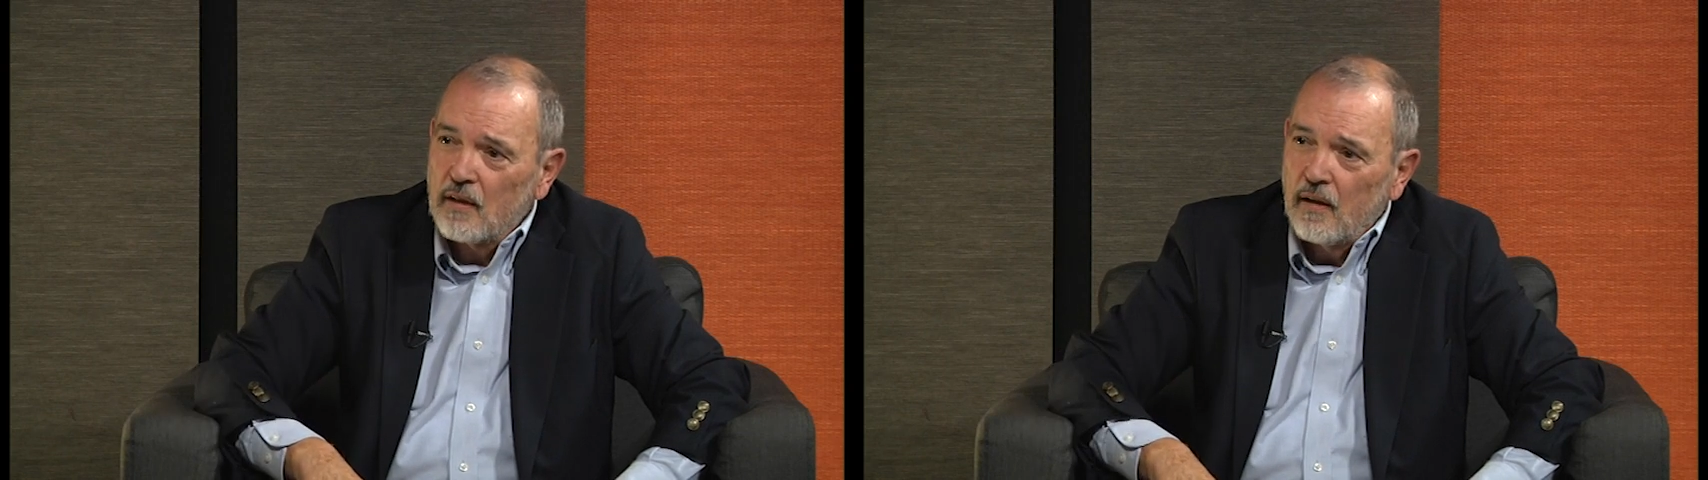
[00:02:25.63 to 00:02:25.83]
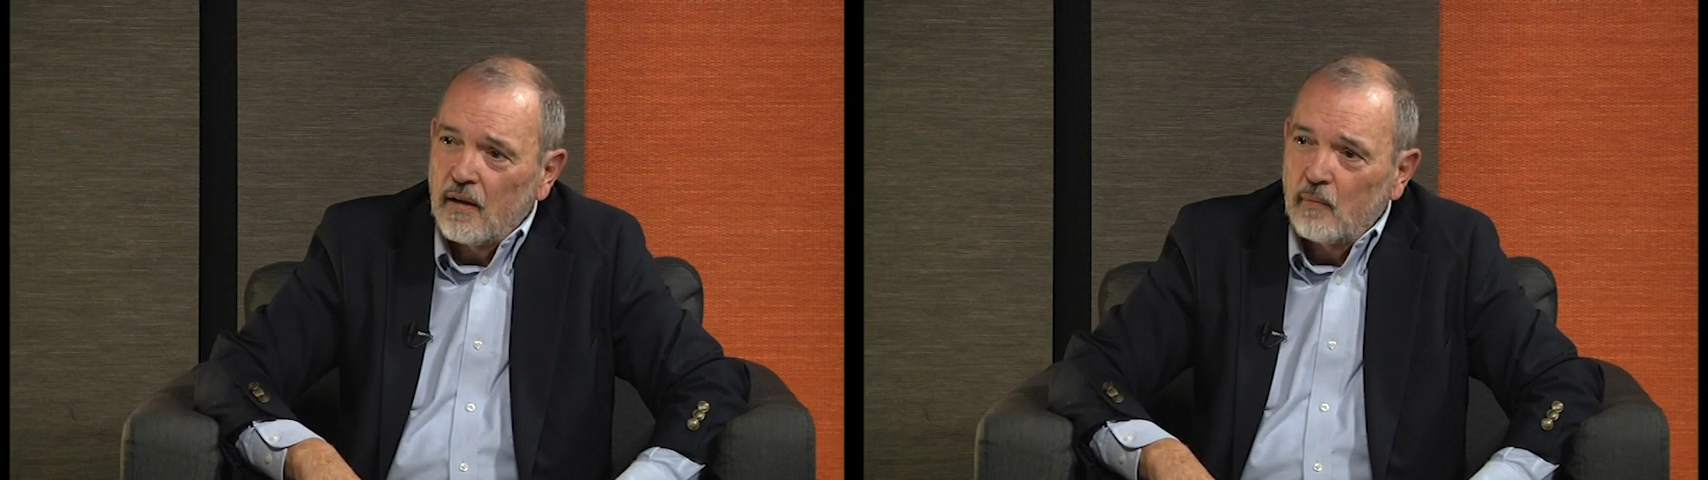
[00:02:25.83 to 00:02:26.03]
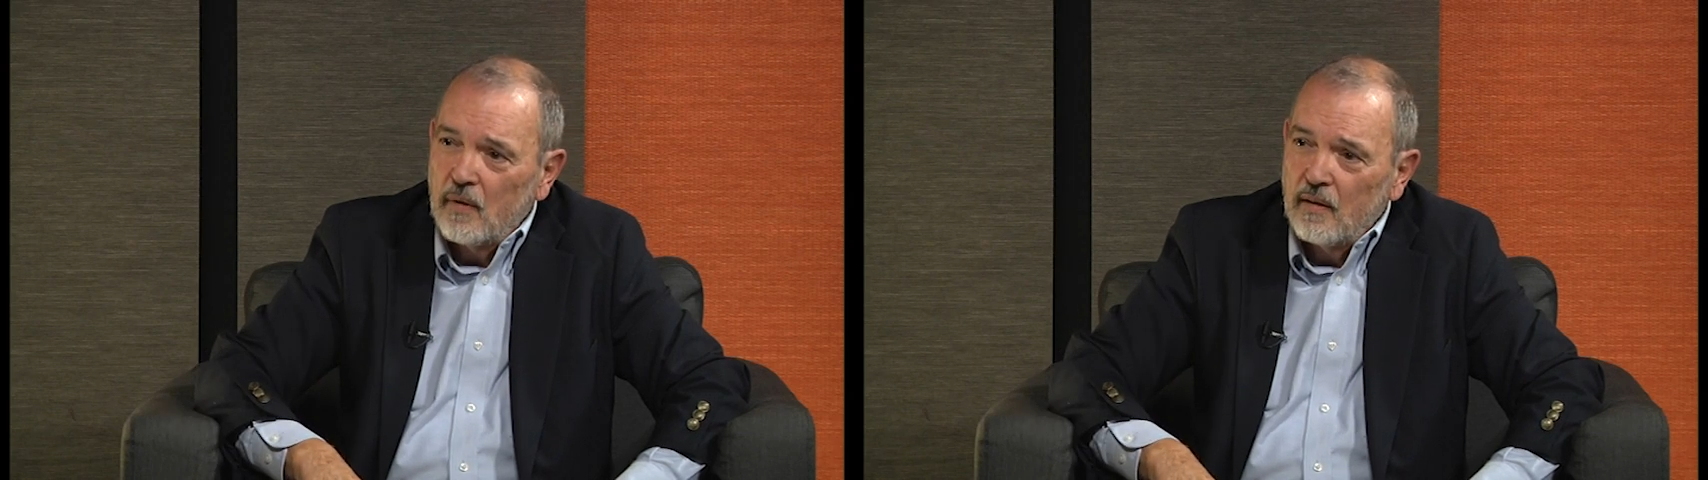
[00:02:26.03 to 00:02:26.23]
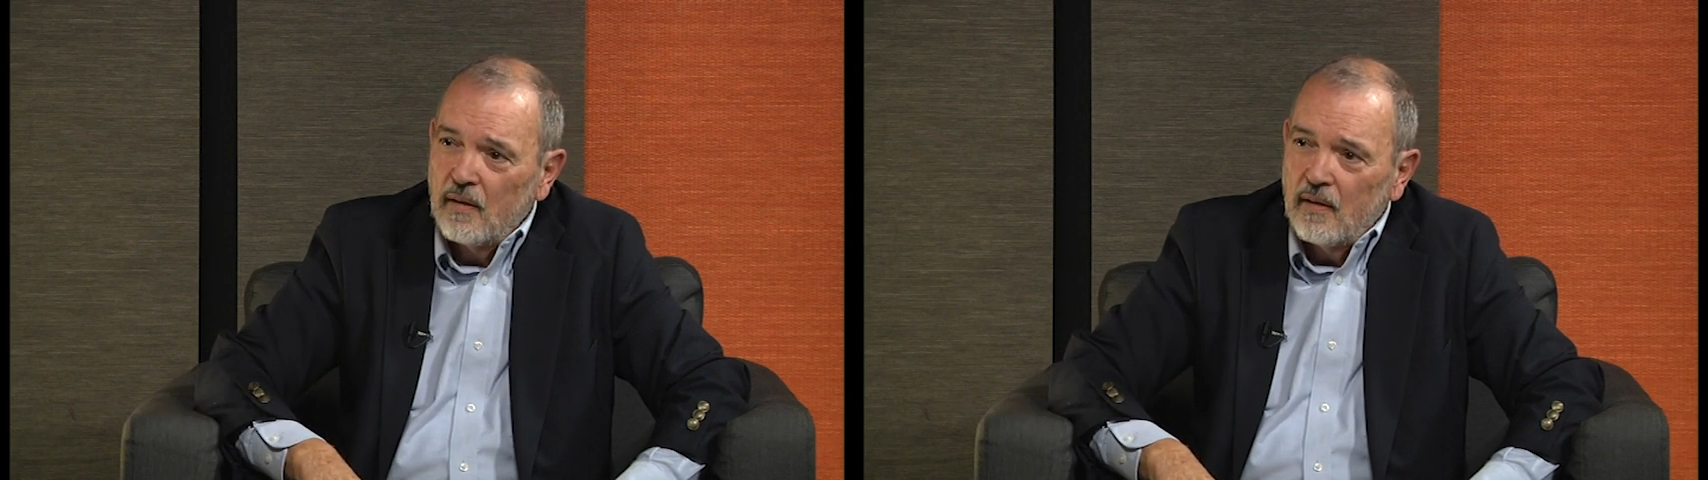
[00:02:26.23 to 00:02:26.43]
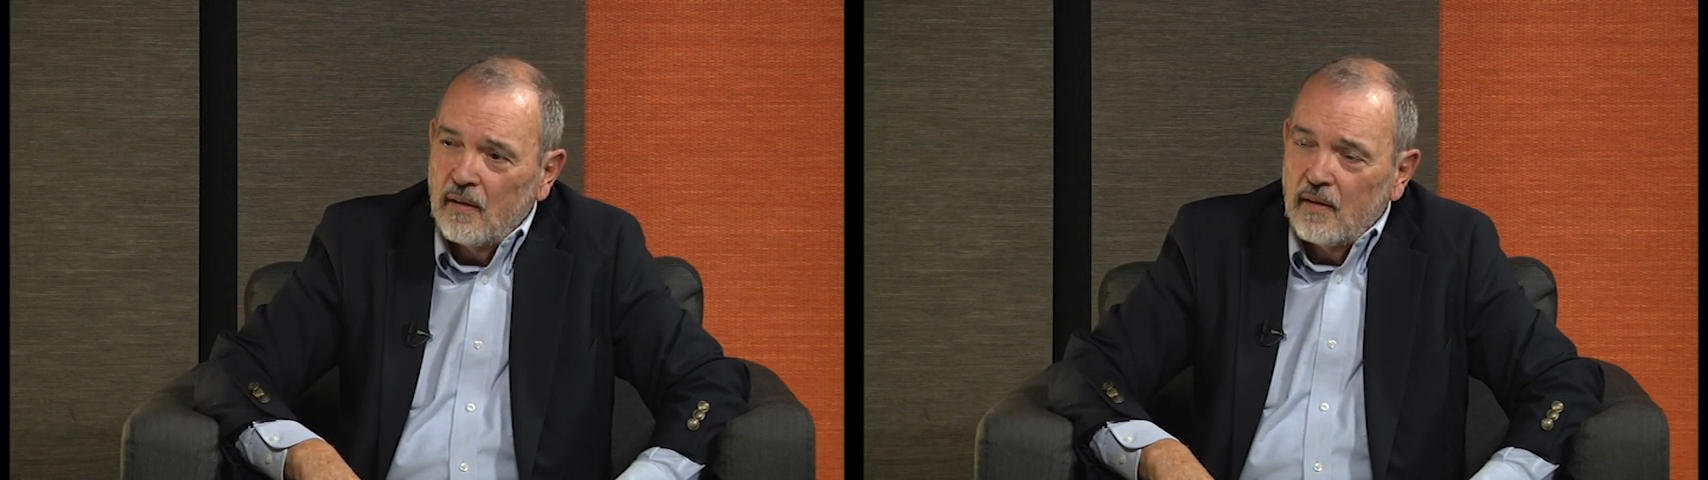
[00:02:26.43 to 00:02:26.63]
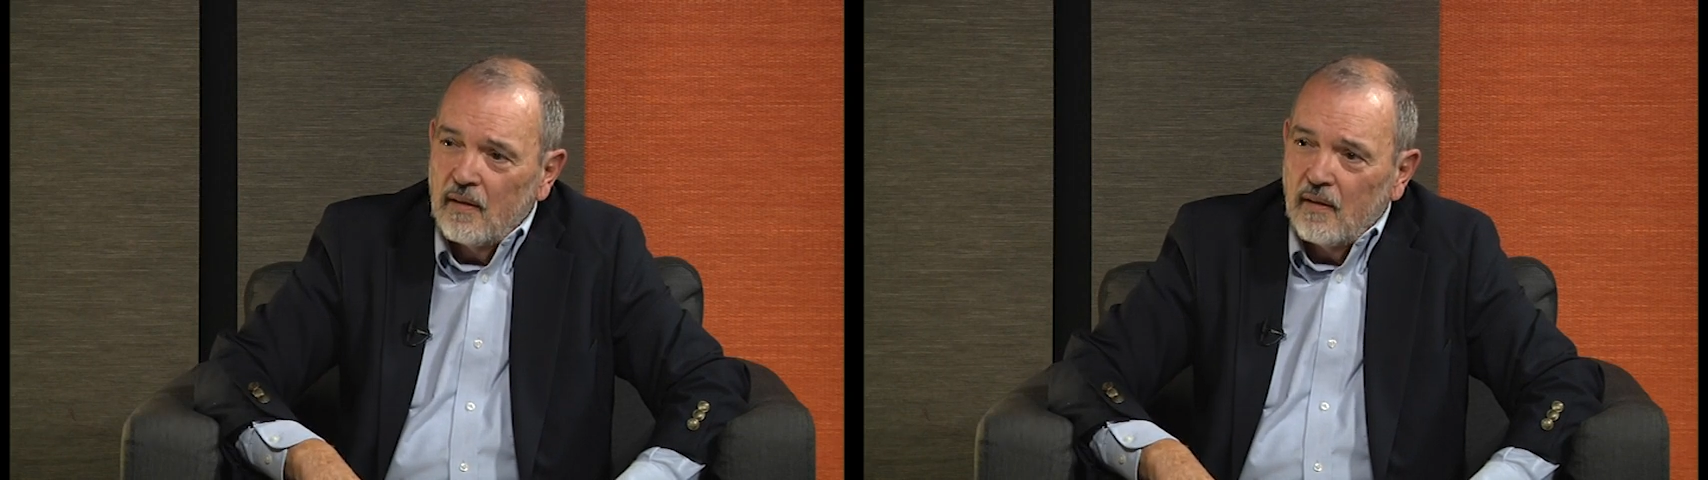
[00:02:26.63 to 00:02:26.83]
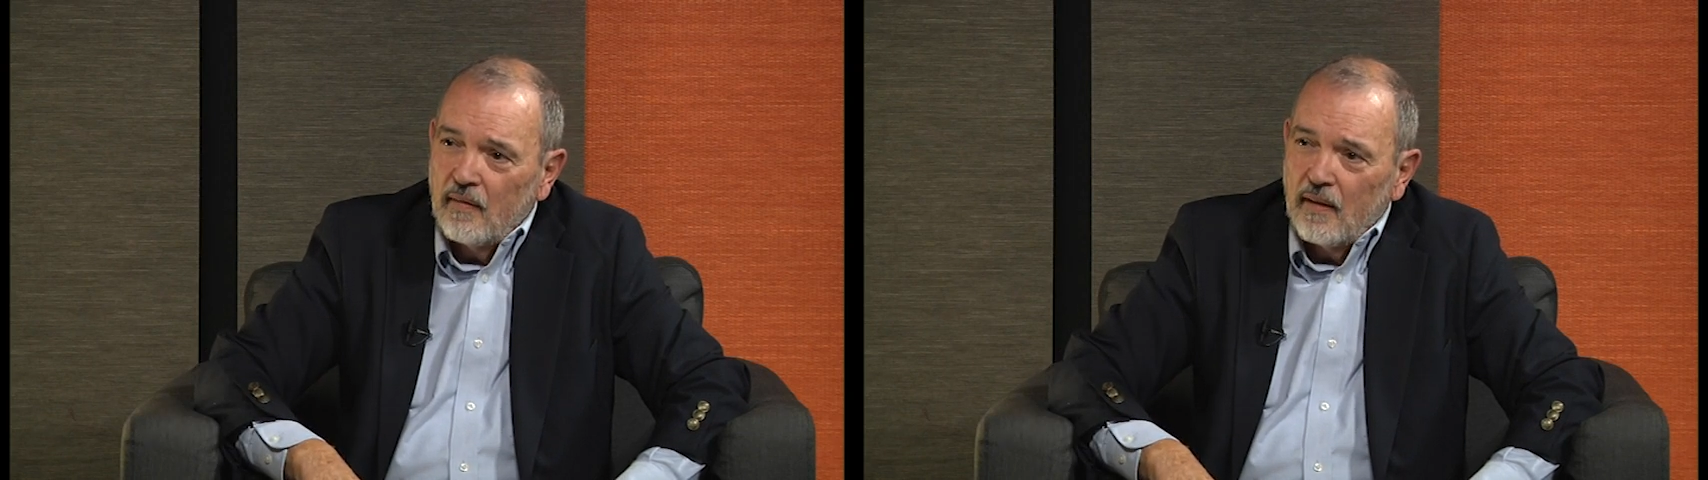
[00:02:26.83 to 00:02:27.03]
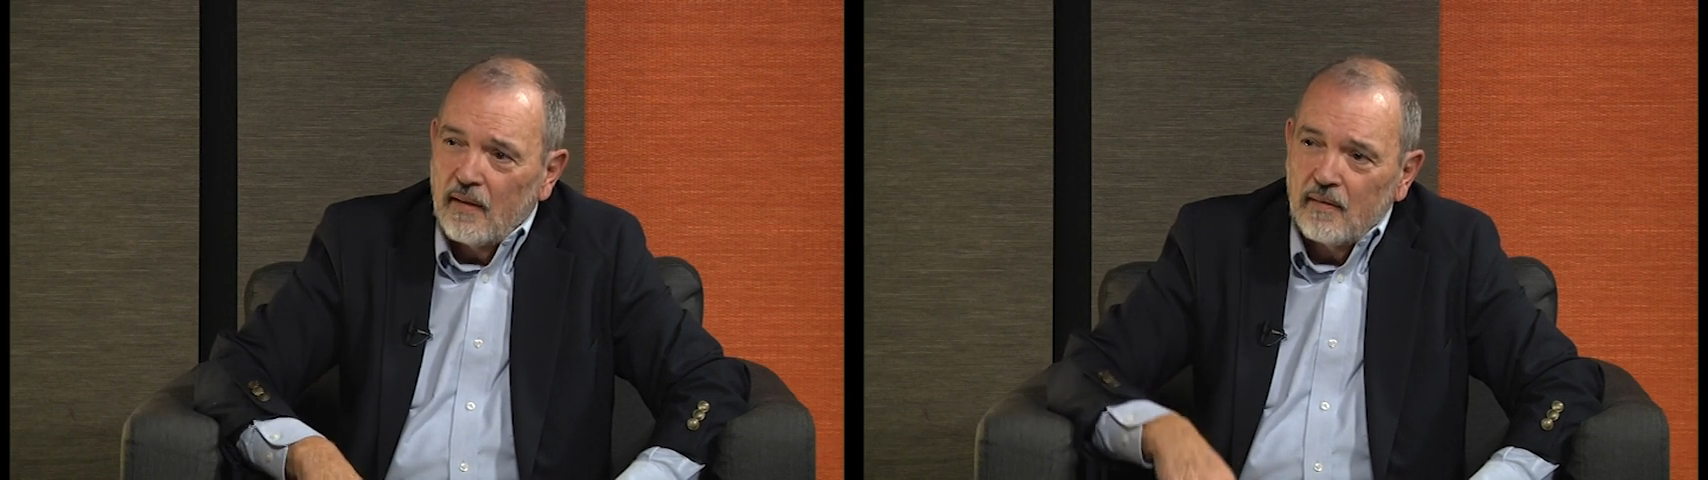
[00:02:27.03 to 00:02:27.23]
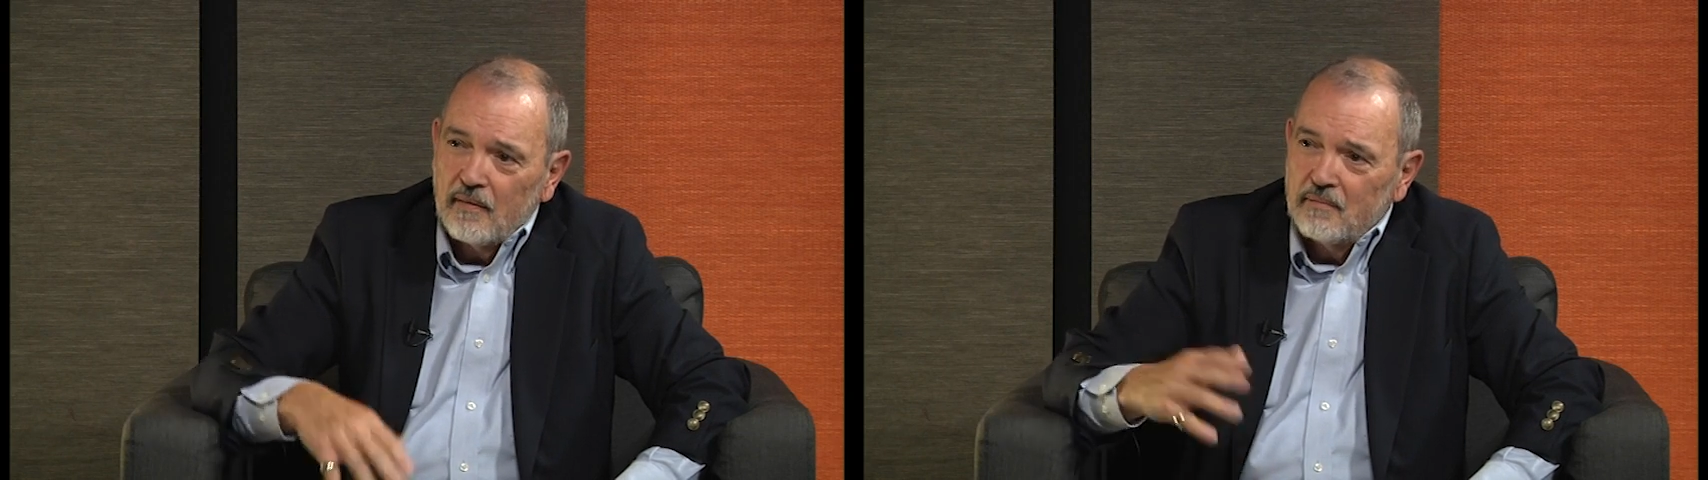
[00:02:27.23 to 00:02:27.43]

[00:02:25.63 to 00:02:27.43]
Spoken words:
time, that